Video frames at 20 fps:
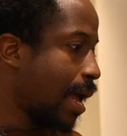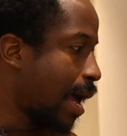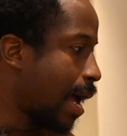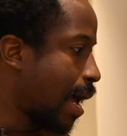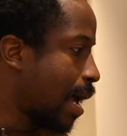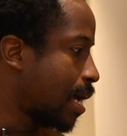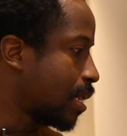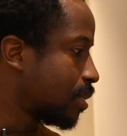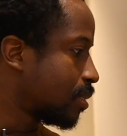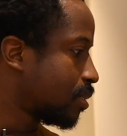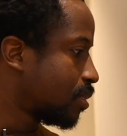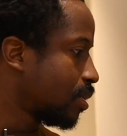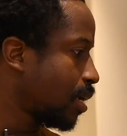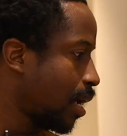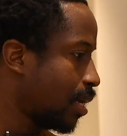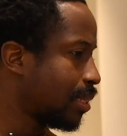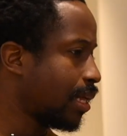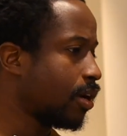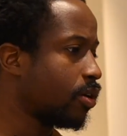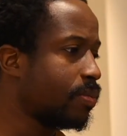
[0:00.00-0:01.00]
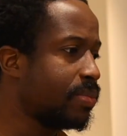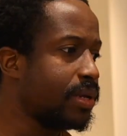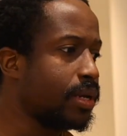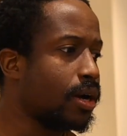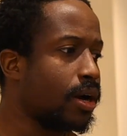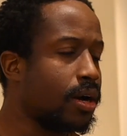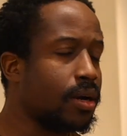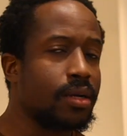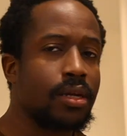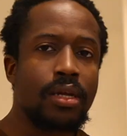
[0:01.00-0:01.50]
and yeah, that'll be
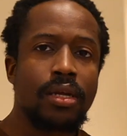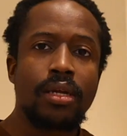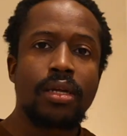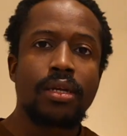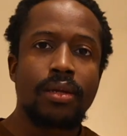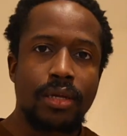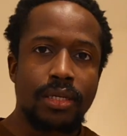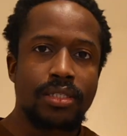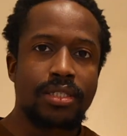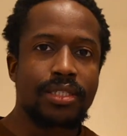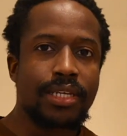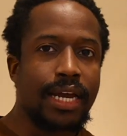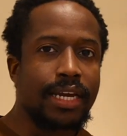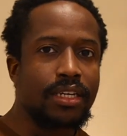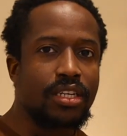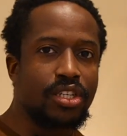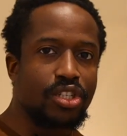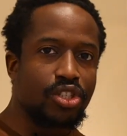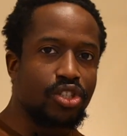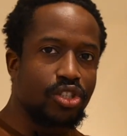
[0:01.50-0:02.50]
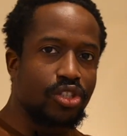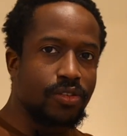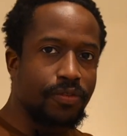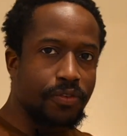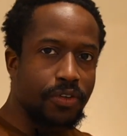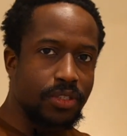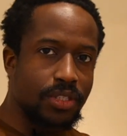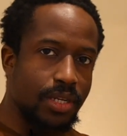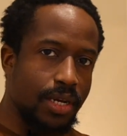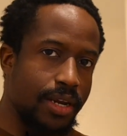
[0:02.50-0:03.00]
our side dish
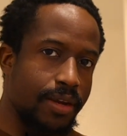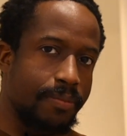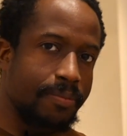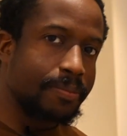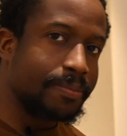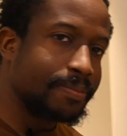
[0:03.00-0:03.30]
for today.